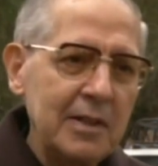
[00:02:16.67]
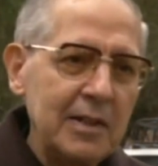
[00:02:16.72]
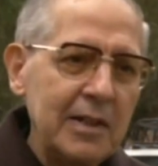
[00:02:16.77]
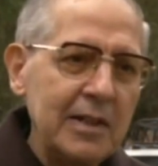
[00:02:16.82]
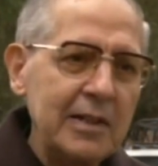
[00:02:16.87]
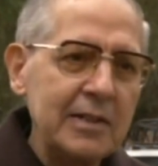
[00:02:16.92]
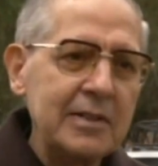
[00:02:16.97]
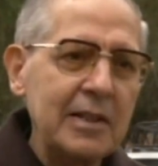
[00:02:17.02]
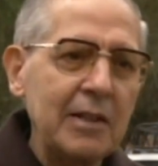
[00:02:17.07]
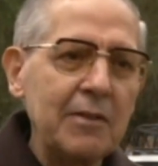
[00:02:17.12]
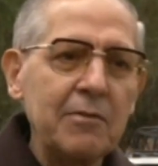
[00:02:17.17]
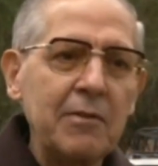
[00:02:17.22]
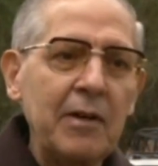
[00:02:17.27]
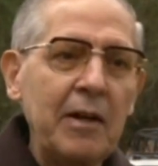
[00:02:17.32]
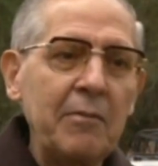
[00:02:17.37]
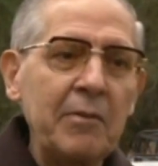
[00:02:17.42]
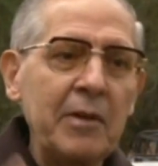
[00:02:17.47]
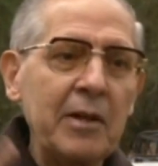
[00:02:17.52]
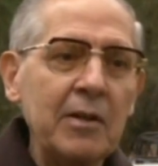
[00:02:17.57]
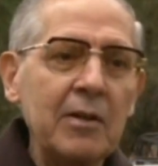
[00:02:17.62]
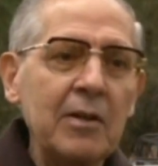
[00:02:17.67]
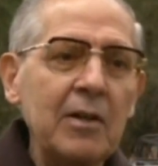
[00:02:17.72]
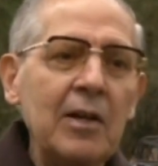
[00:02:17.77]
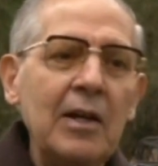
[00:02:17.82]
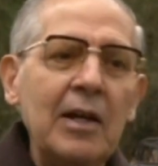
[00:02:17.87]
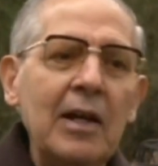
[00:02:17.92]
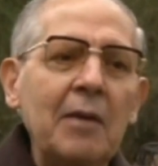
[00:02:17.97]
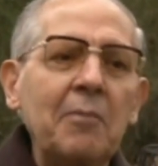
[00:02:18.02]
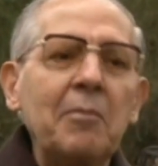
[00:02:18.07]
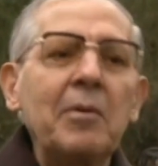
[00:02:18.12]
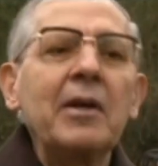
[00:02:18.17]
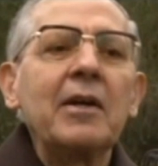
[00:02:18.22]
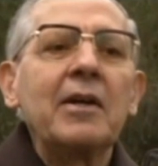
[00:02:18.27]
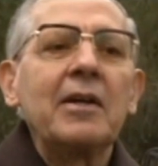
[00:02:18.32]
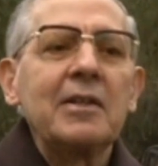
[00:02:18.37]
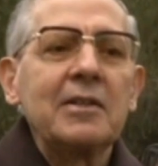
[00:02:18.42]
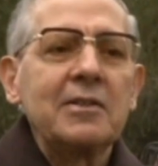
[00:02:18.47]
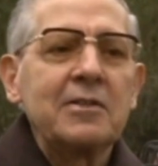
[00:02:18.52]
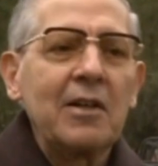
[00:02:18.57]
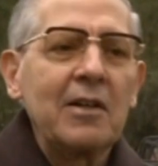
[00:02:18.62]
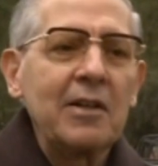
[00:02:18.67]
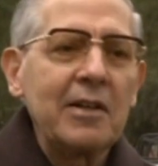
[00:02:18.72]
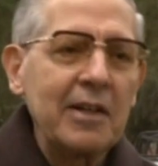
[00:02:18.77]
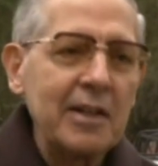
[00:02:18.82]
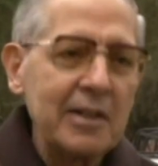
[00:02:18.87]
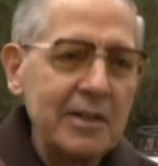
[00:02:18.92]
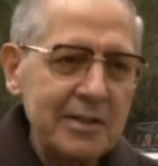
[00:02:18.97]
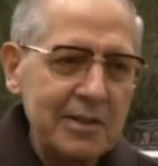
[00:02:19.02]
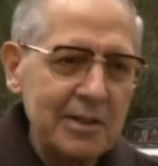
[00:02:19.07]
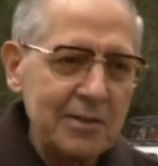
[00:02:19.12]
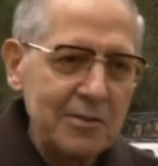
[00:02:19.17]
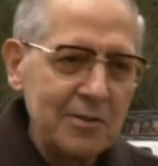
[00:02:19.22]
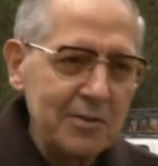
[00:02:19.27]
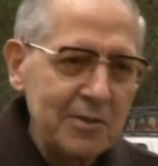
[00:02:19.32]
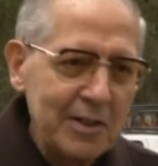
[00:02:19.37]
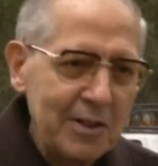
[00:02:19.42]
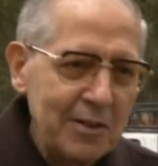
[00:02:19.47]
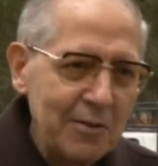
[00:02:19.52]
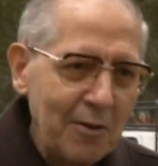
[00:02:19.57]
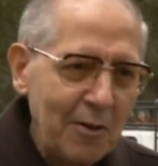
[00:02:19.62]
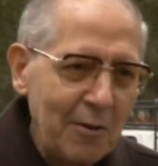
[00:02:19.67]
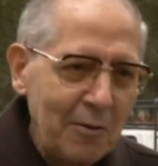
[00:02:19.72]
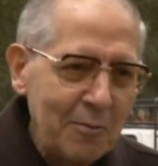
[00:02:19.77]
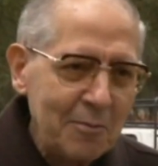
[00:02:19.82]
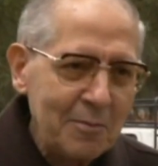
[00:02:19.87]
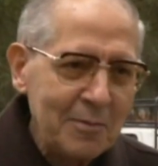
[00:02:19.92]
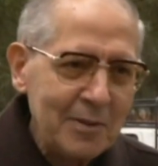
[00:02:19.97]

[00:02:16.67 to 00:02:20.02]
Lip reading: Instead of having a big historical institute in Rome,